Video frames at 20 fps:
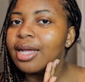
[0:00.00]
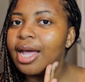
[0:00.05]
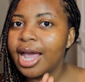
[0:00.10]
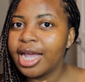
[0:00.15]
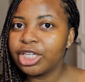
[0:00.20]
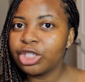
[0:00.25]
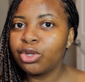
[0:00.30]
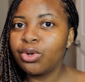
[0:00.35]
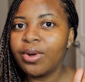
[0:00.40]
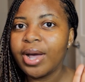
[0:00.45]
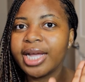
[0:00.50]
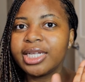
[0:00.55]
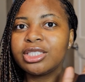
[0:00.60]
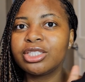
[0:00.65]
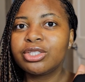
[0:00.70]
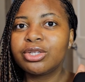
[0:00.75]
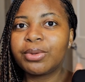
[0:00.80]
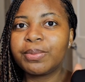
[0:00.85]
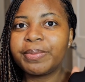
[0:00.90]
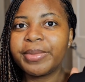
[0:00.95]
I know I
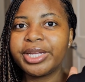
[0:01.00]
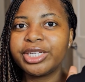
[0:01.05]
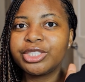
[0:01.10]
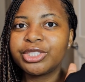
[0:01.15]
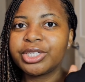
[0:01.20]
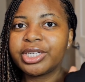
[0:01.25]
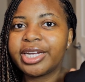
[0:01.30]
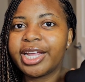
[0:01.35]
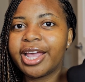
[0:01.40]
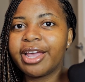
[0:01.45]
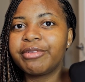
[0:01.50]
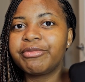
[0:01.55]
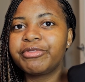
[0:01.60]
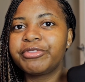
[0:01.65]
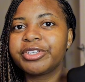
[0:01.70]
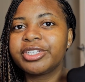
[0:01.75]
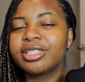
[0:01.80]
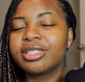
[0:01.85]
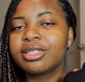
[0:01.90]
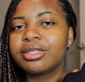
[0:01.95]
do not mention
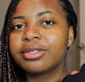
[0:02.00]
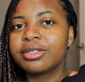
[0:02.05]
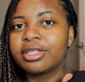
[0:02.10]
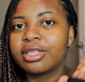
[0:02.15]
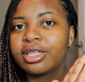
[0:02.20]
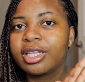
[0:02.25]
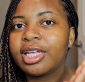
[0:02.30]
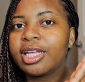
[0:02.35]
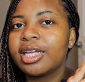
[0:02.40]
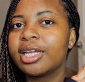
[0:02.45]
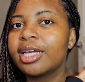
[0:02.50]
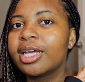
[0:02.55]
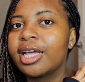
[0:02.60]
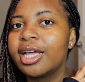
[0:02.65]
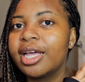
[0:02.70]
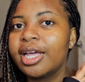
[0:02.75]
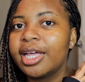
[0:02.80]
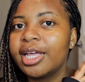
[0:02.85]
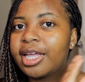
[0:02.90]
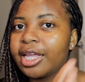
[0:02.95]
every single thing
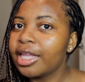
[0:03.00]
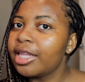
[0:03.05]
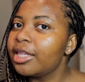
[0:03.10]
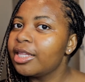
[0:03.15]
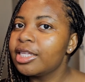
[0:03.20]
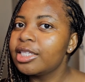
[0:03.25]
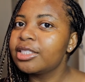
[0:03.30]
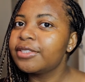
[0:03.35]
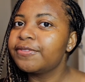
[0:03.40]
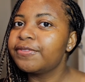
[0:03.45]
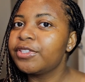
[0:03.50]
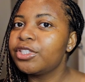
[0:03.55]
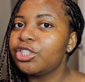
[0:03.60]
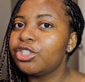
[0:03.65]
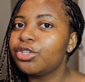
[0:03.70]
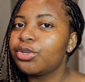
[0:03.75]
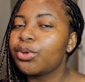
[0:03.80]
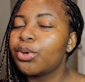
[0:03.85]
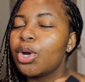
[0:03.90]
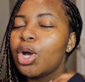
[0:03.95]
in this
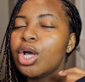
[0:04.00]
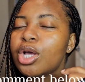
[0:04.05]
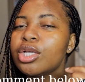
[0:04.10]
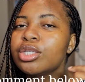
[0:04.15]
video,